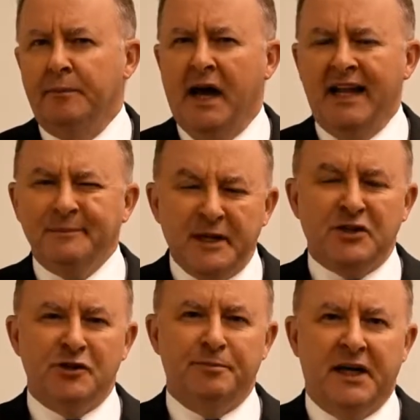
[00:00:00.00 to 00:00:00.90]

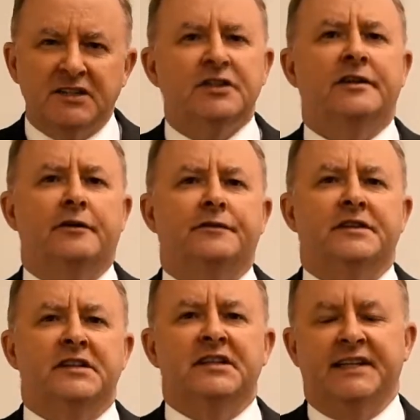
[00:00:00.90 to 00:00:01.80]
Parliamentary Budget
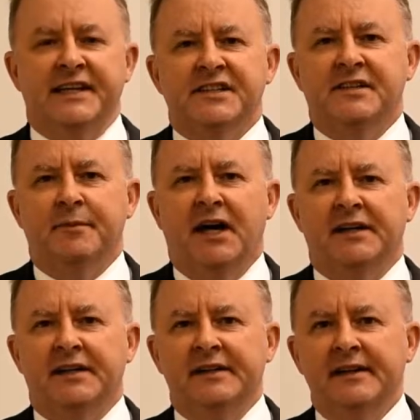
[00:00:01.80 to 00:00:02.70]
Office has
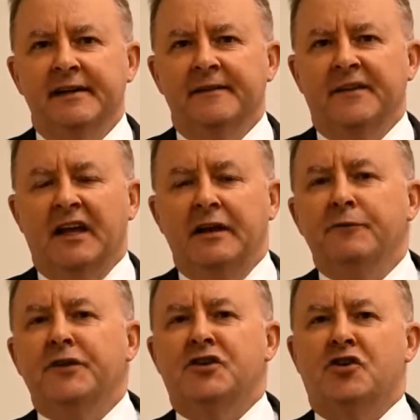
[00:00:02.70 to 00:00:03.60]
estimated that
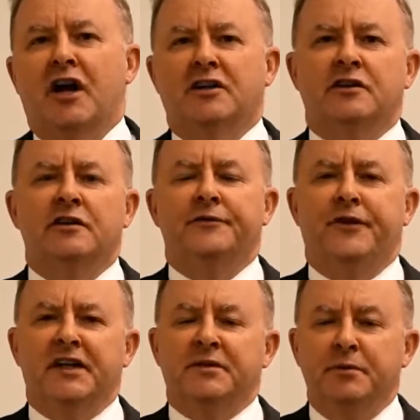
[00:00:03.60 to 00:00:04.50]
infrastructure
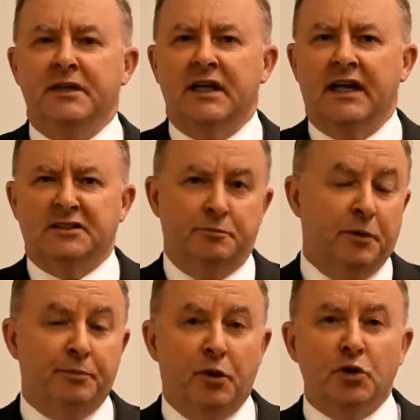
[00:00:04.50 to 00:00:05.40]
investment as a
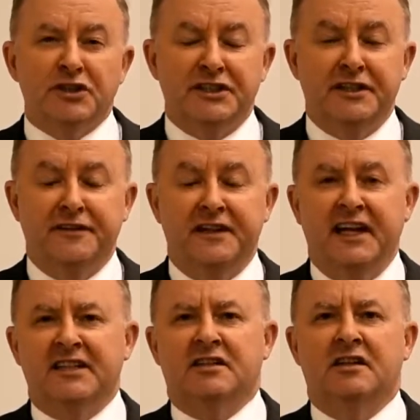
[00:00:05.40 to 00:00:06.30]
proportion of the
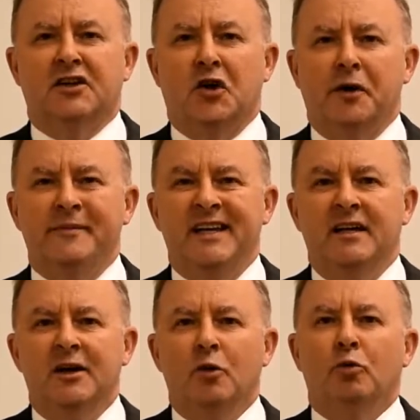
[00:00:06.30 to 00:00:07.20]
national
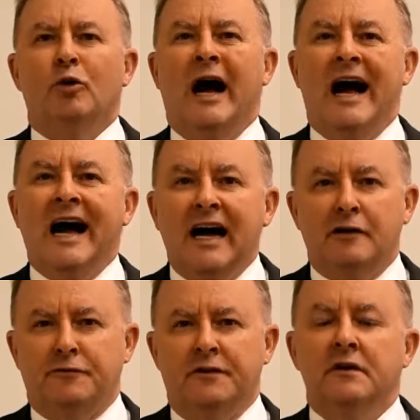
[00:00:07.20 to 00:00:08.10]
economy will
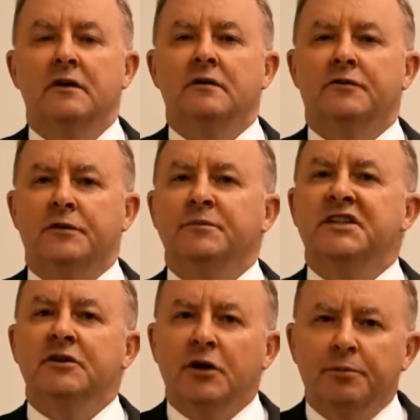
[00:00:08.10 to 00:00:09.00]
halve from
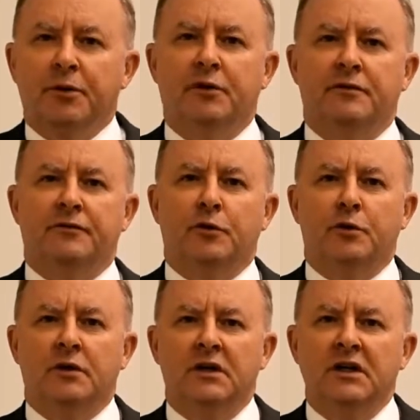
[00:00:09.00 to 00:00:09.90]

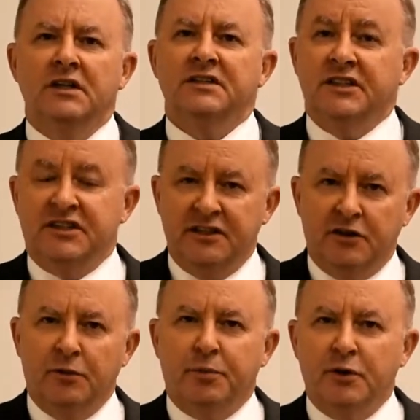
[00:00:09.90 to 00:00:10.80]
0.4 to
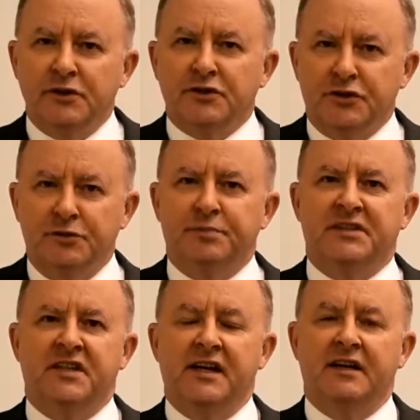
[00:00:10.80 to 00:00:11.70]

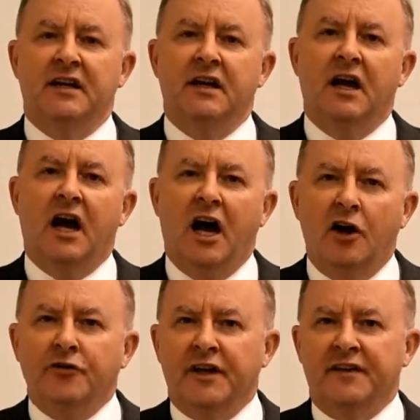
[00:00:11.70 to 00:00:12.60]
0.2%
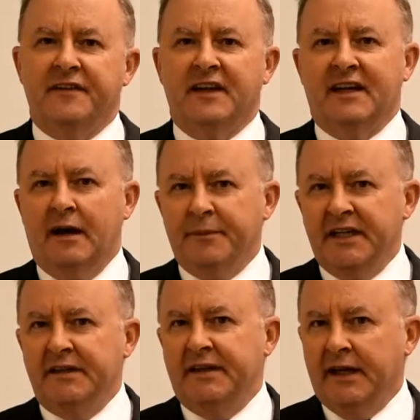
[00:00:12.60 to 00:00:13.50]
over the
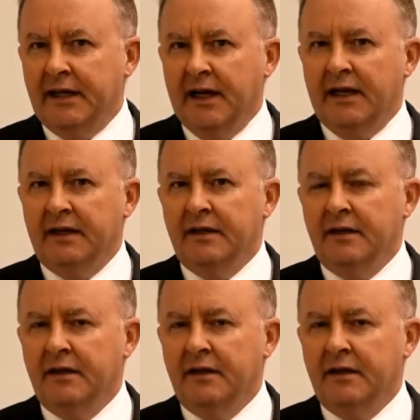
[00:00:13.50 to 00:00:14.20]
coming decade.